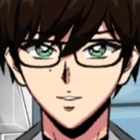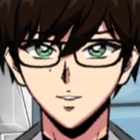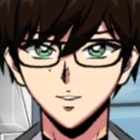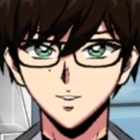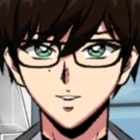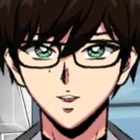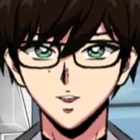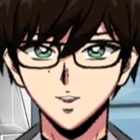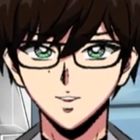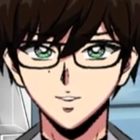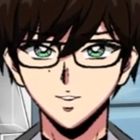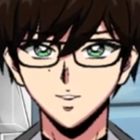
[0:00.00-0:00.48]

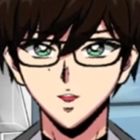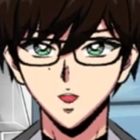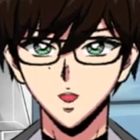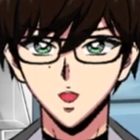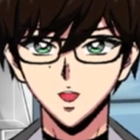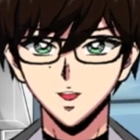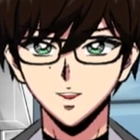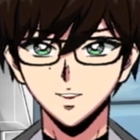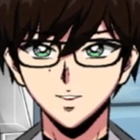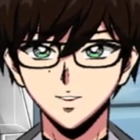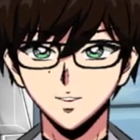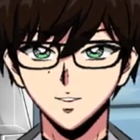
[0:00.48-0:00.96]

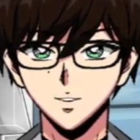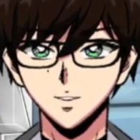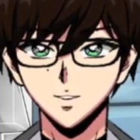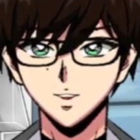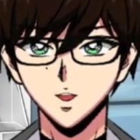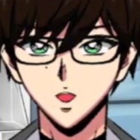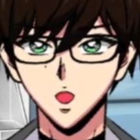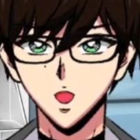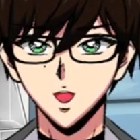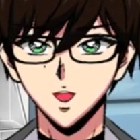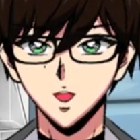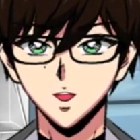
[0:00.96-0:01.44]
Then 2
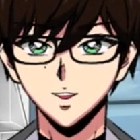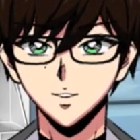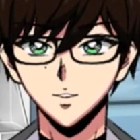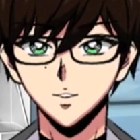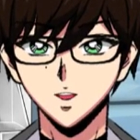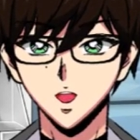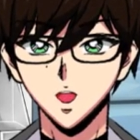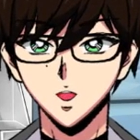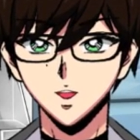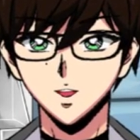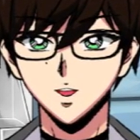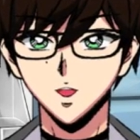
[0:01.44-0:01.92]
Dark Knight
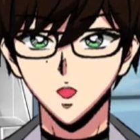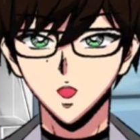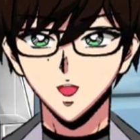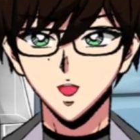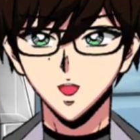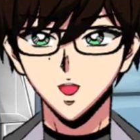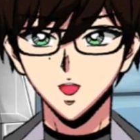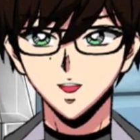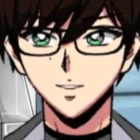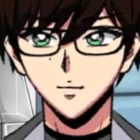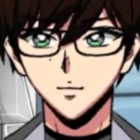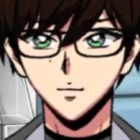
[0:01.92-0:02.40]

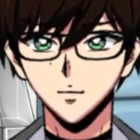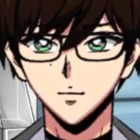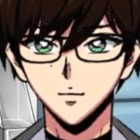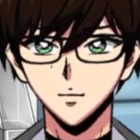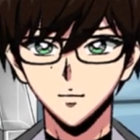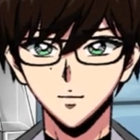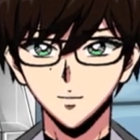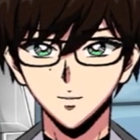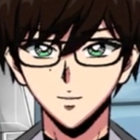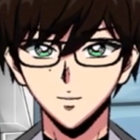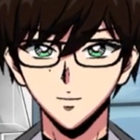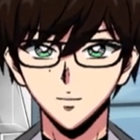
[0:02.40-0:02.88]
Mordreads,
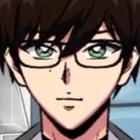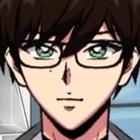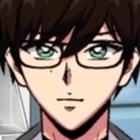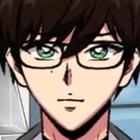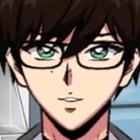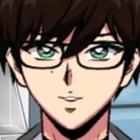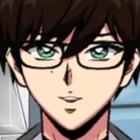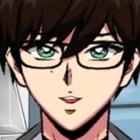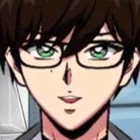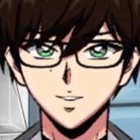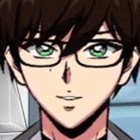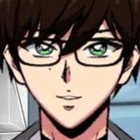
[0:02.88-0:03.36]

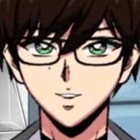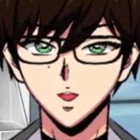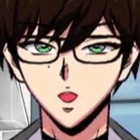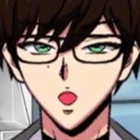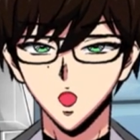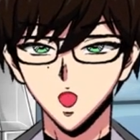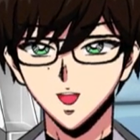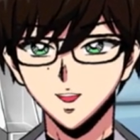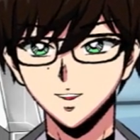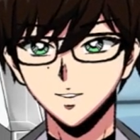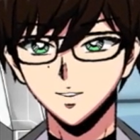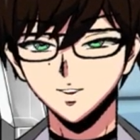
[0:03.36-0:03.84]
which I
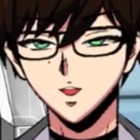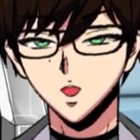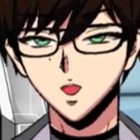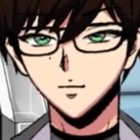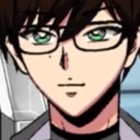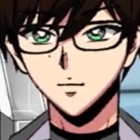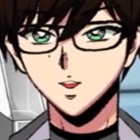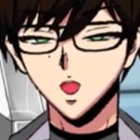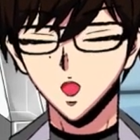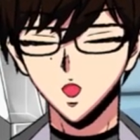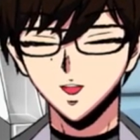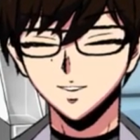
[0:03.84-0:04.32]
also
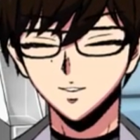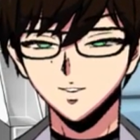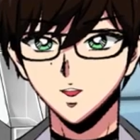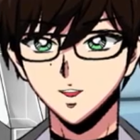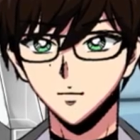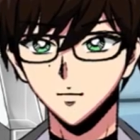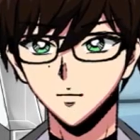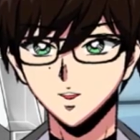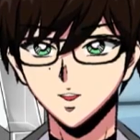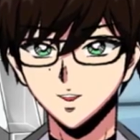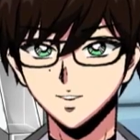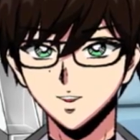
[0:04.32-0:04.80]

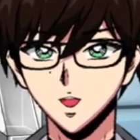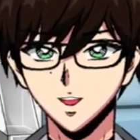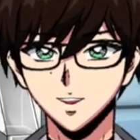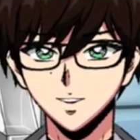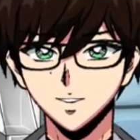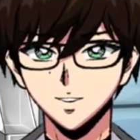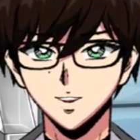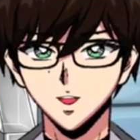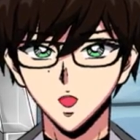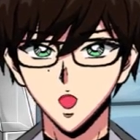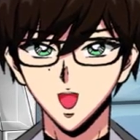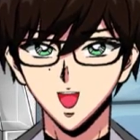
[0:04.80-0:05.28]
sometimes run
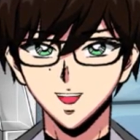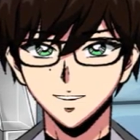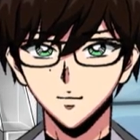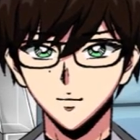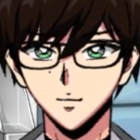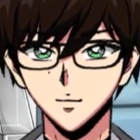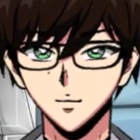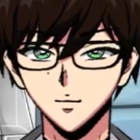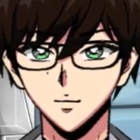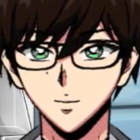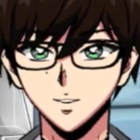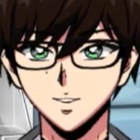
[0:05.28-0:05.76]
3.
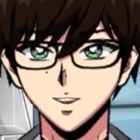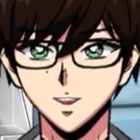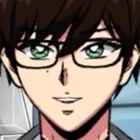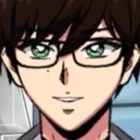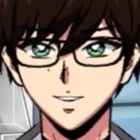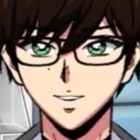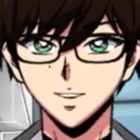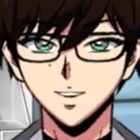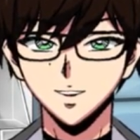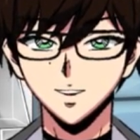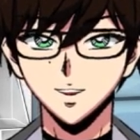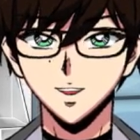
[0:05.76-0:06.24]

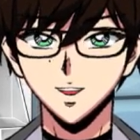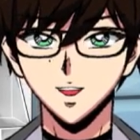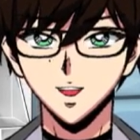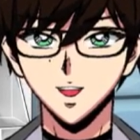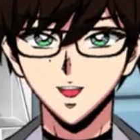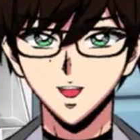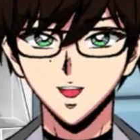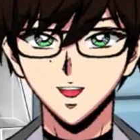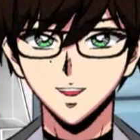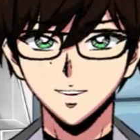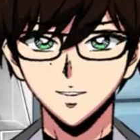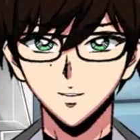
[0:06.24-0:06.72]

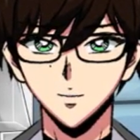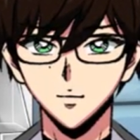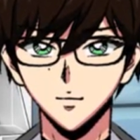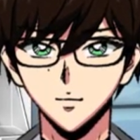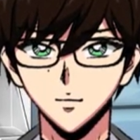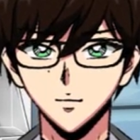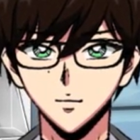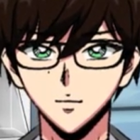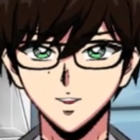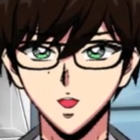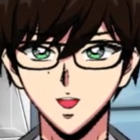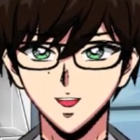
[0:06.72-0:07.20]
Like,
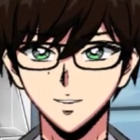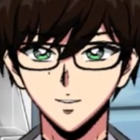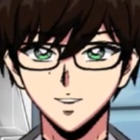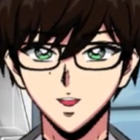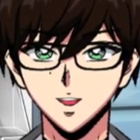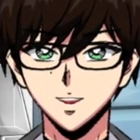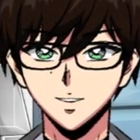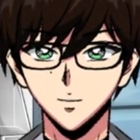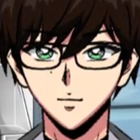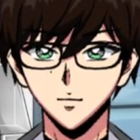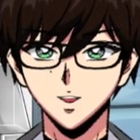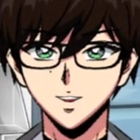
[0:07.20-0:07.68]
the numbers
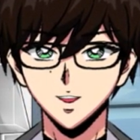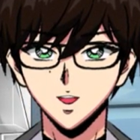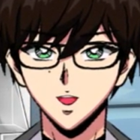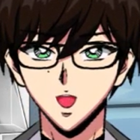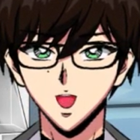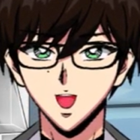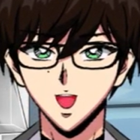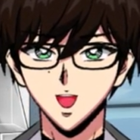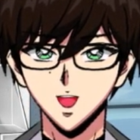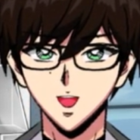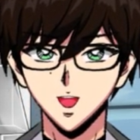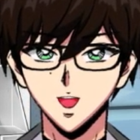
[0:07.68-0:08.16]
with
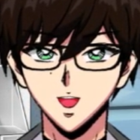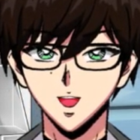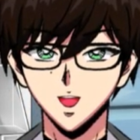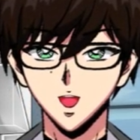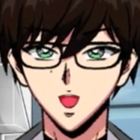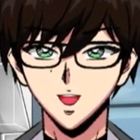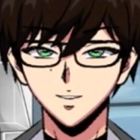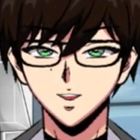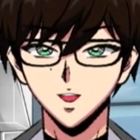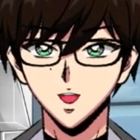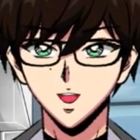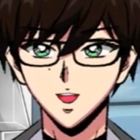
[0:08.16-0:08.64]
these,
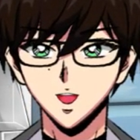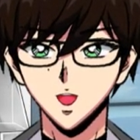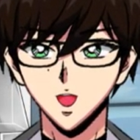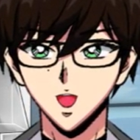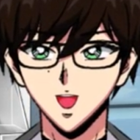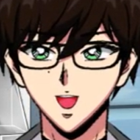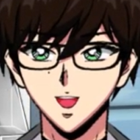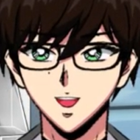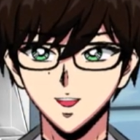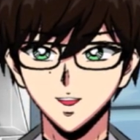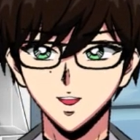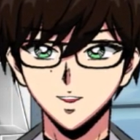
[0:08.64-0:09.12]
having
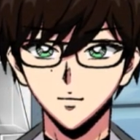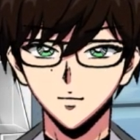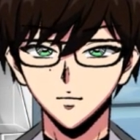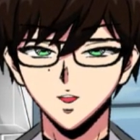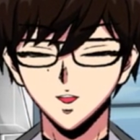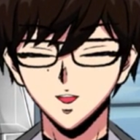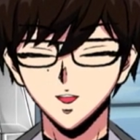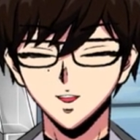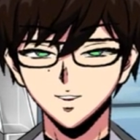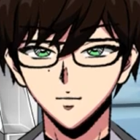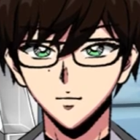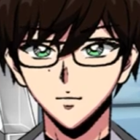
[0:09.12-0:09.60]
higher numbers
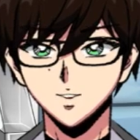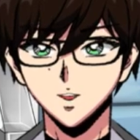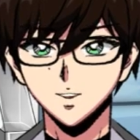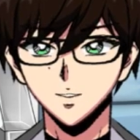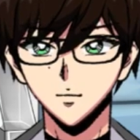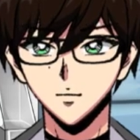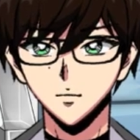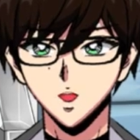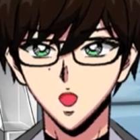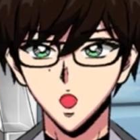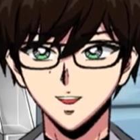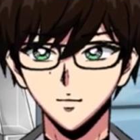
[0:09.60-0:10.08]
of them
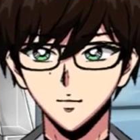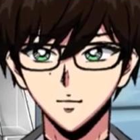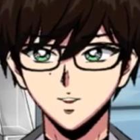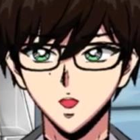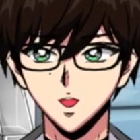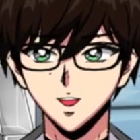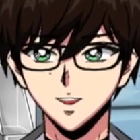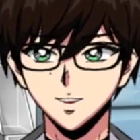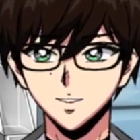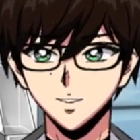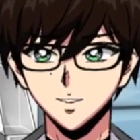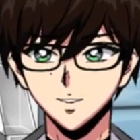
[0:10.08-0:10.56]
can be
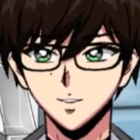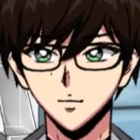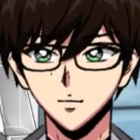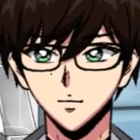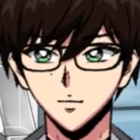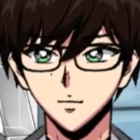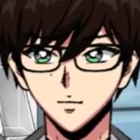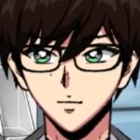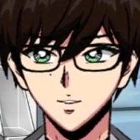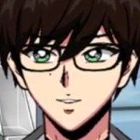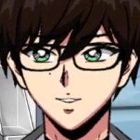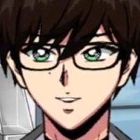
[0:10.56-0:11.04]
good
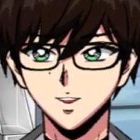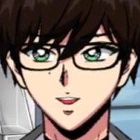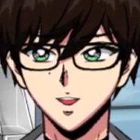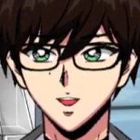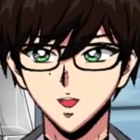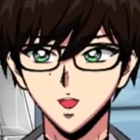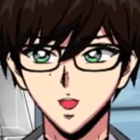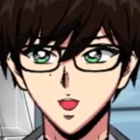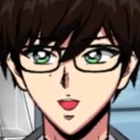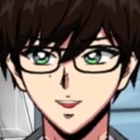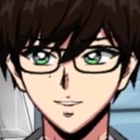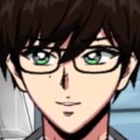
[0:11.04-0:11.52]

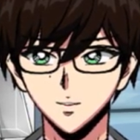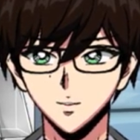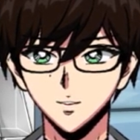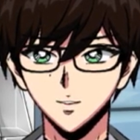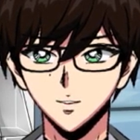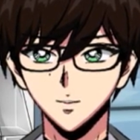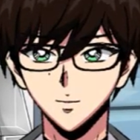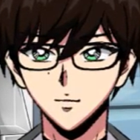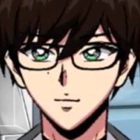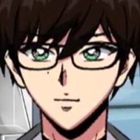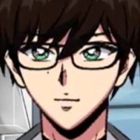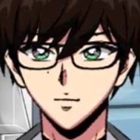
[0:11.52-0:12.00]
for
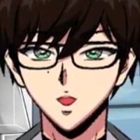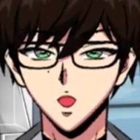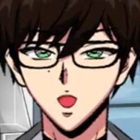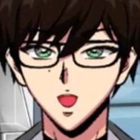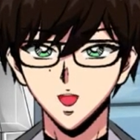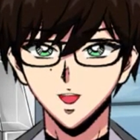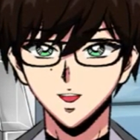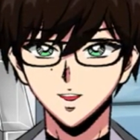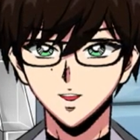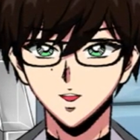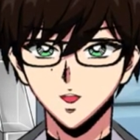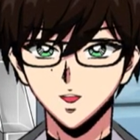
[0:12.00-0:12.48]

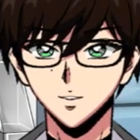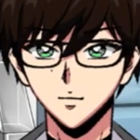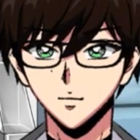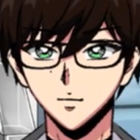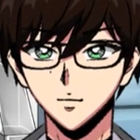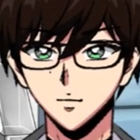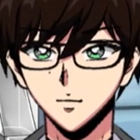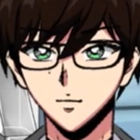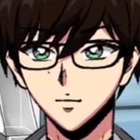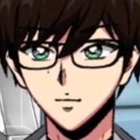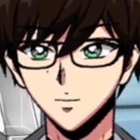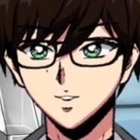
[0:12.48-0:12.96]
Beldegor,
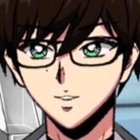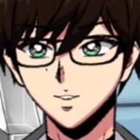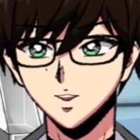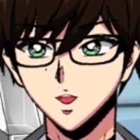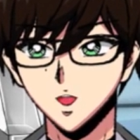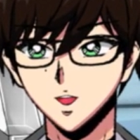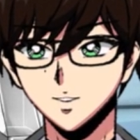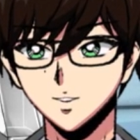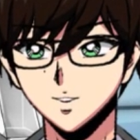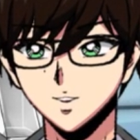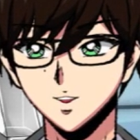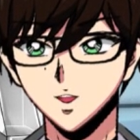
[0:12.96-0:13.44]
to be
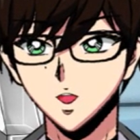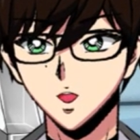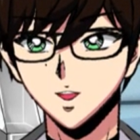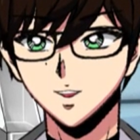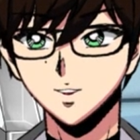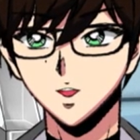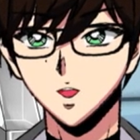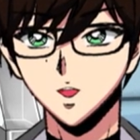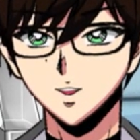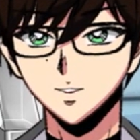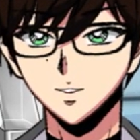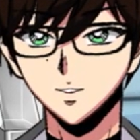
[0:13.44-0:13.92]
able to summon
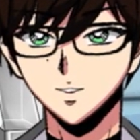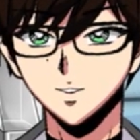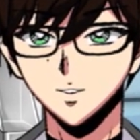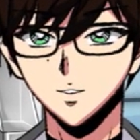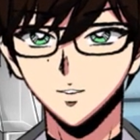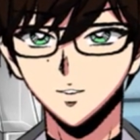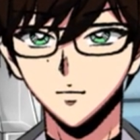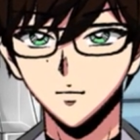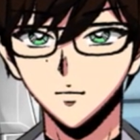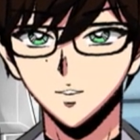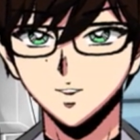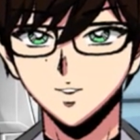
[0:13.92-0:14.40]
it
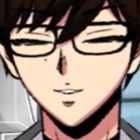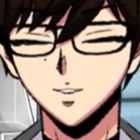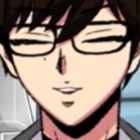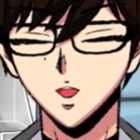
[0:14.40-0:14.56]
from the trash